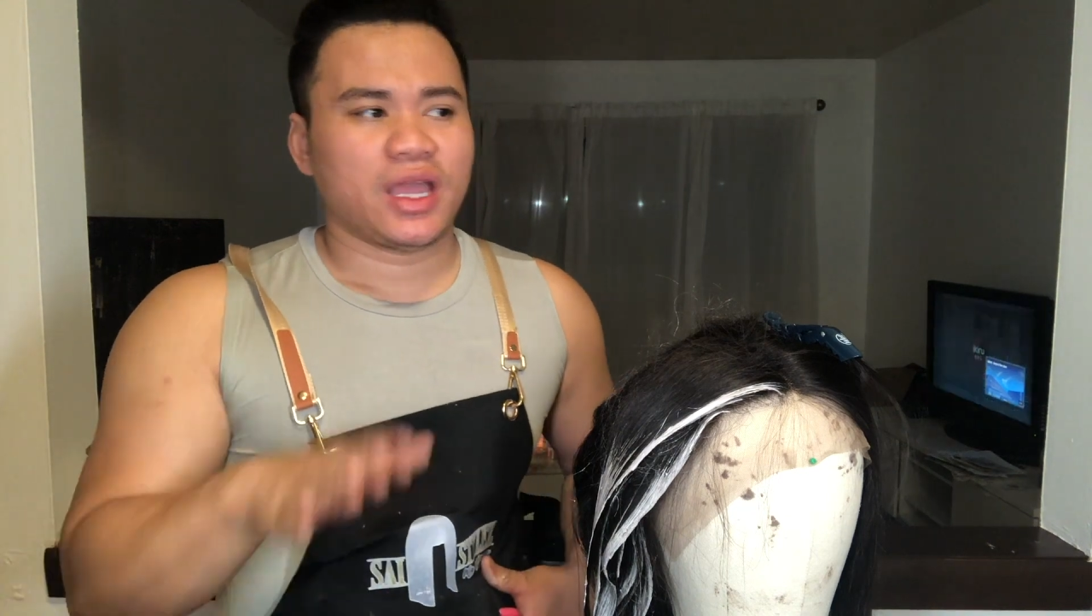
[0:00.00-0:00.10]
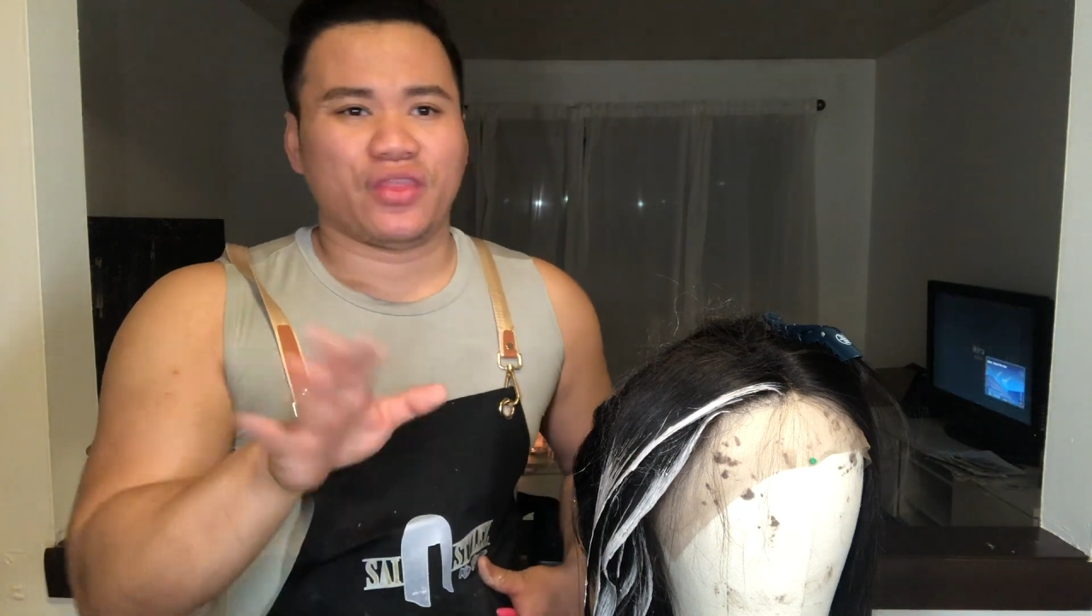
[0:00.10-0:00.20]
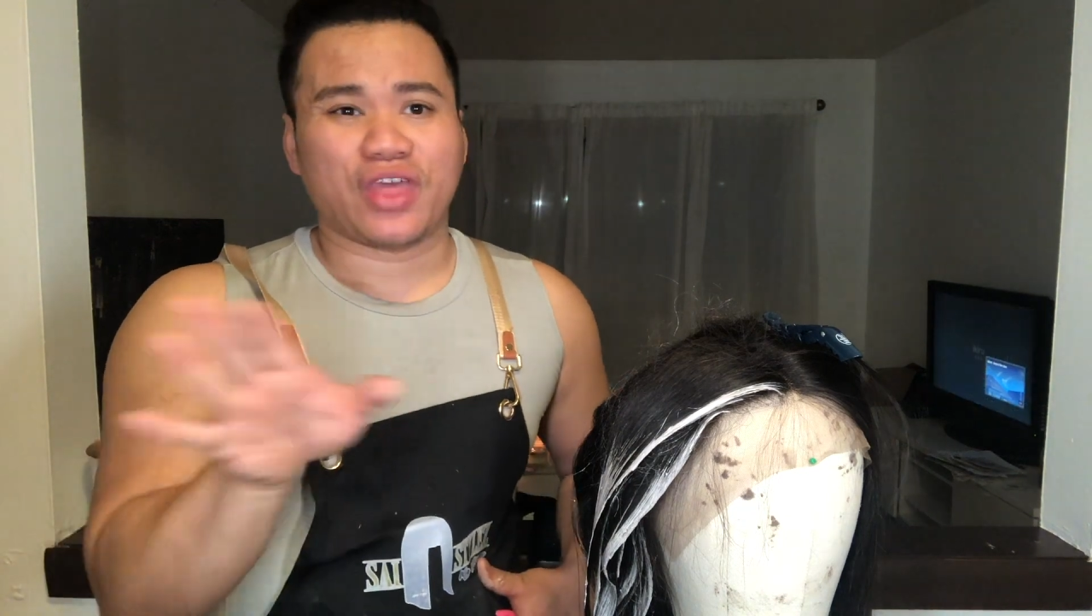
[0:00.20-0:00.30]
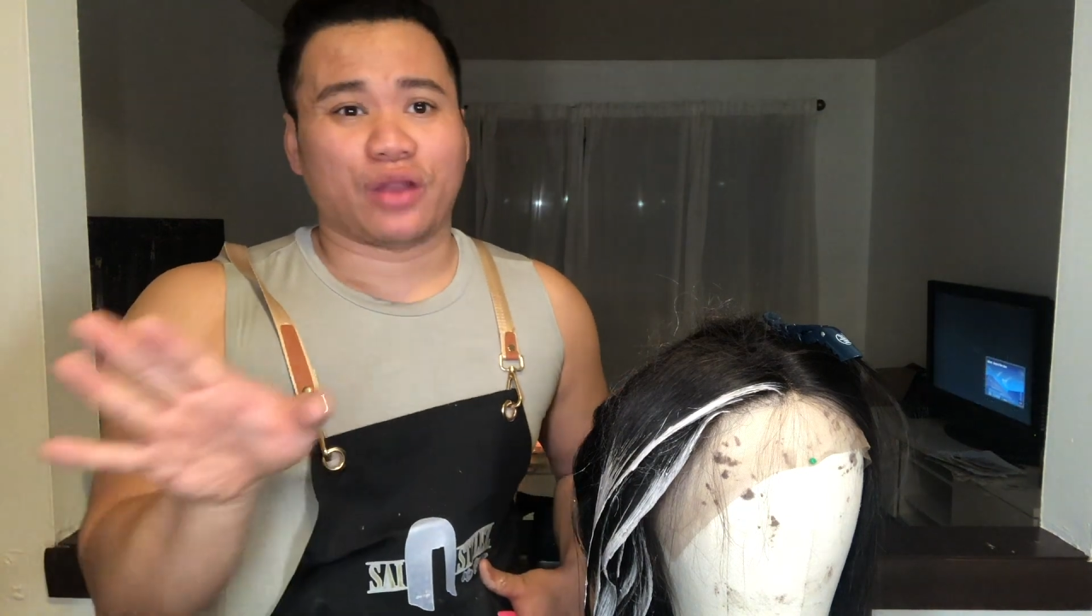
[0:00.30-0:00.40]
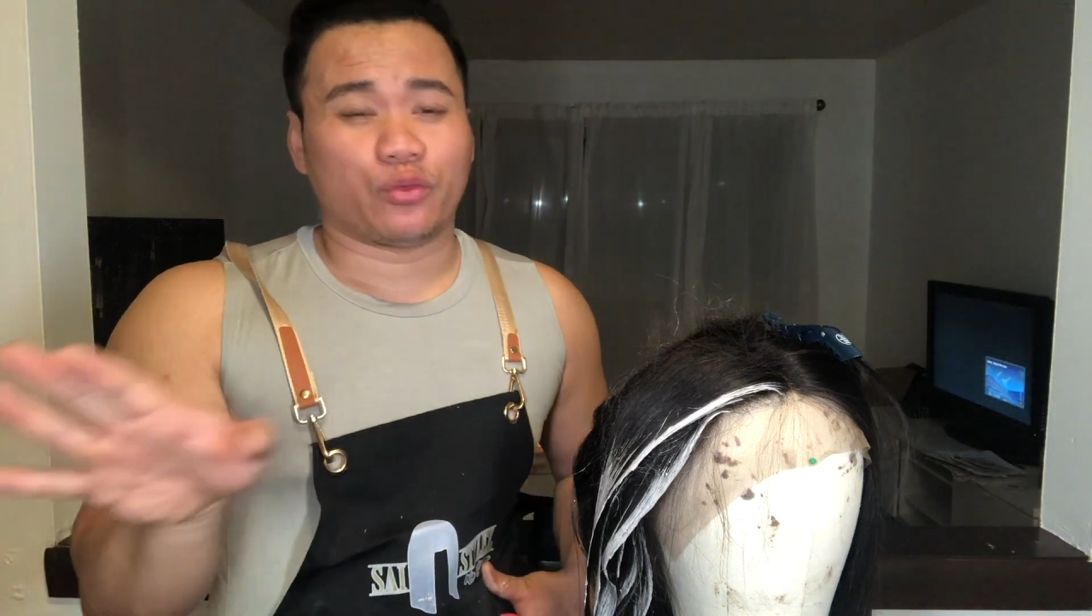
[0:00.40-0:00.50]

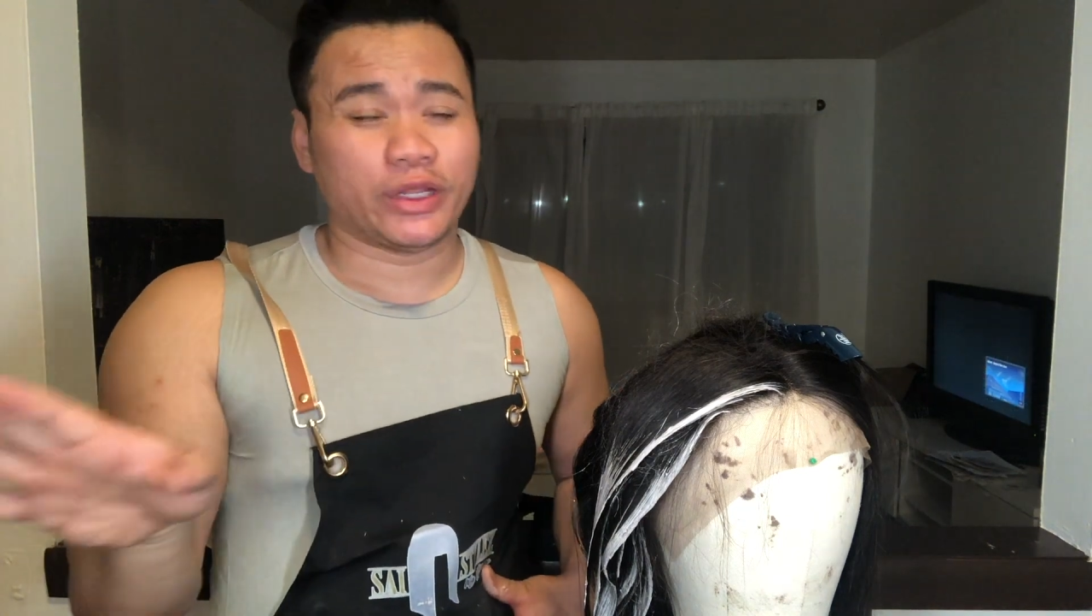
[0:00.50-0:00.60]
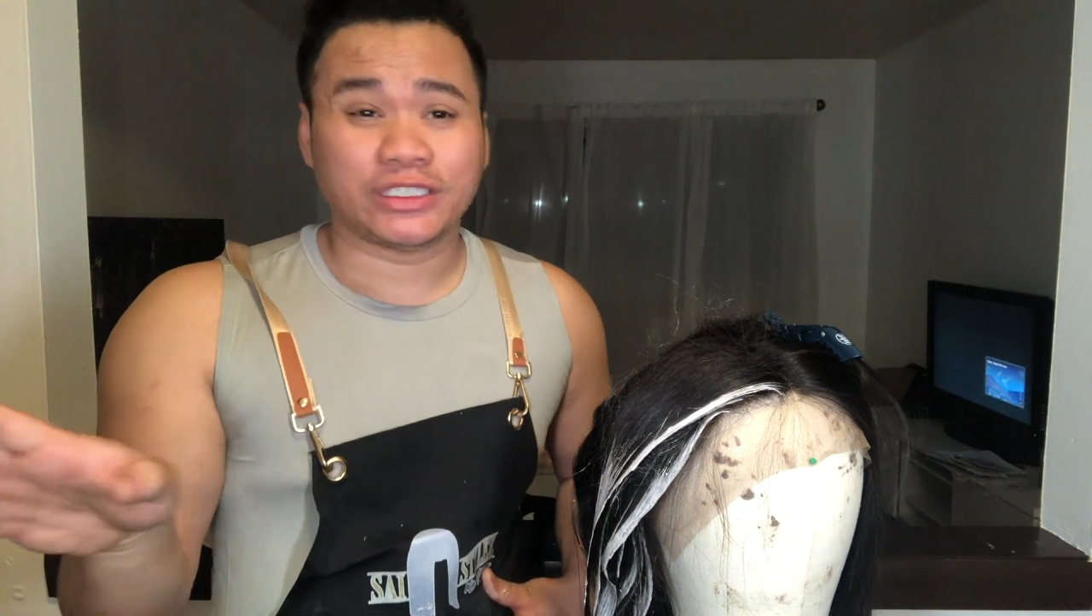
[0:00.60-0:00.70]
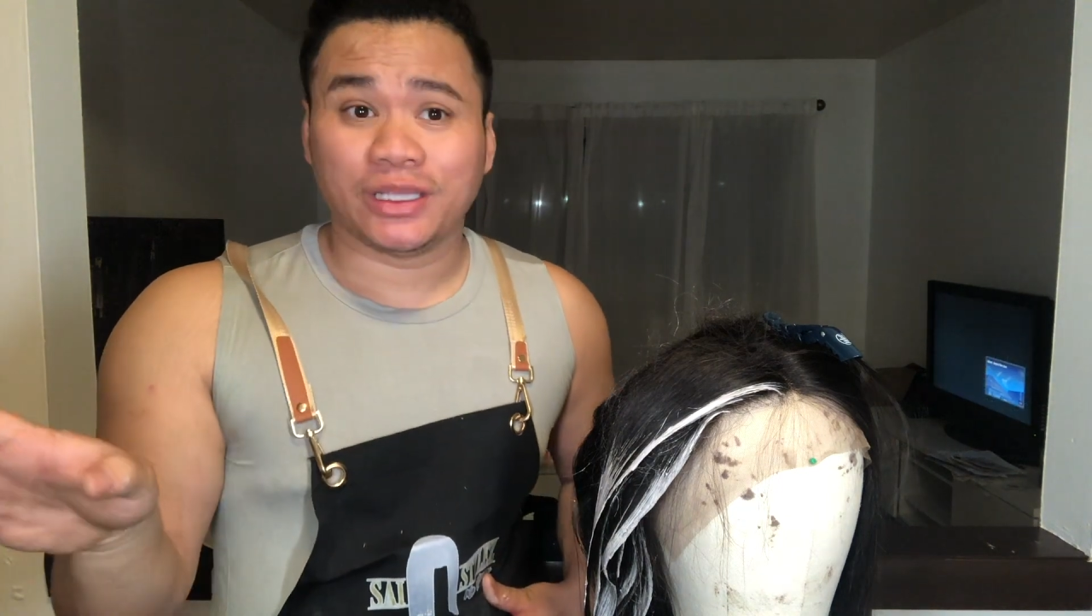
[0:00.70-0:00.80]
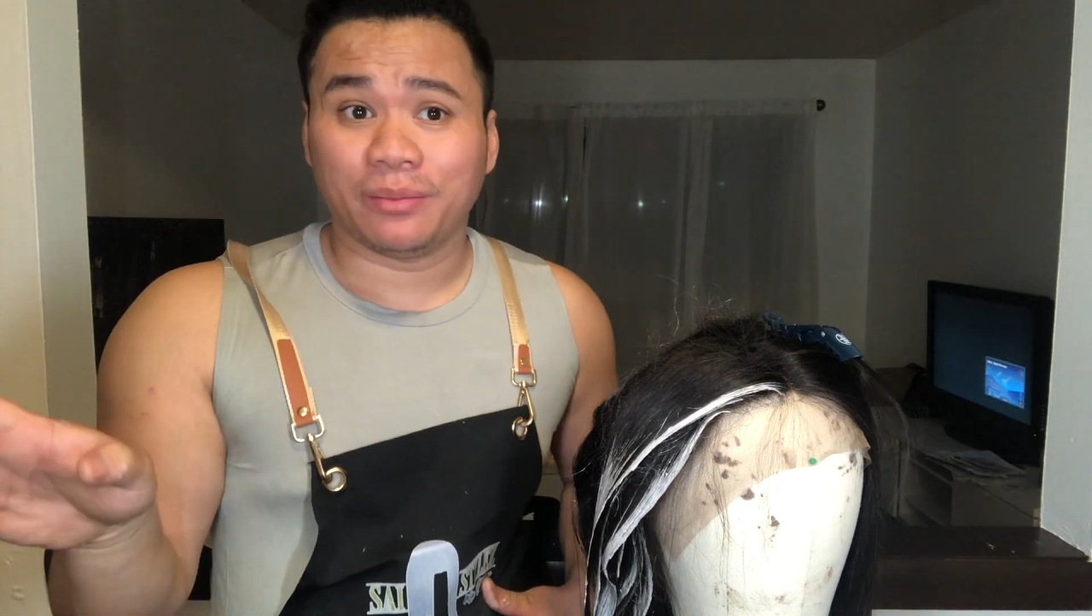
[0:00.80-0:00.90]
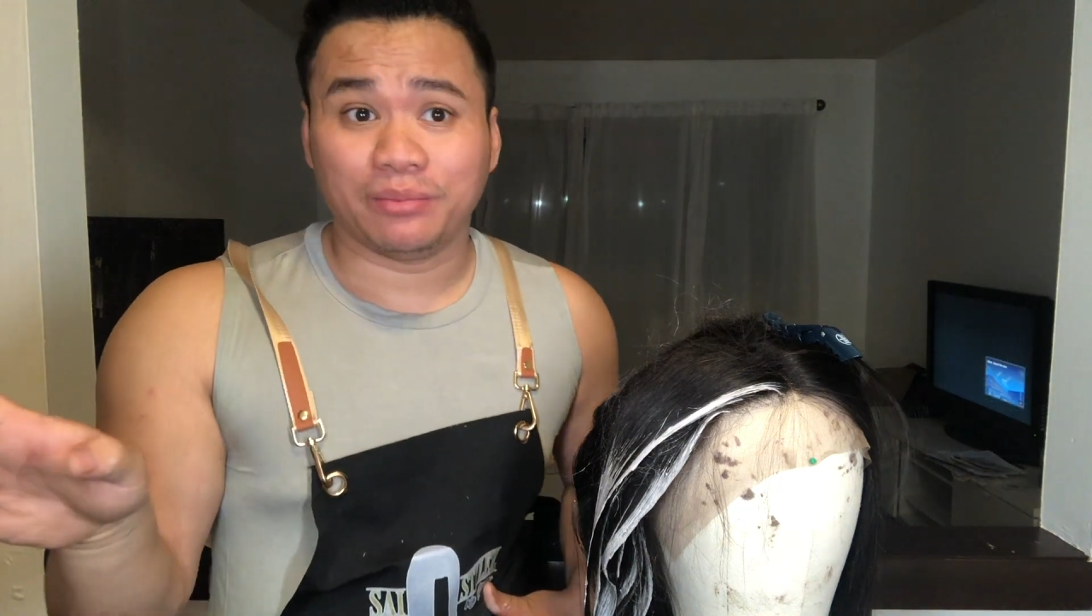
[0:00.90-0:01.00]
that rich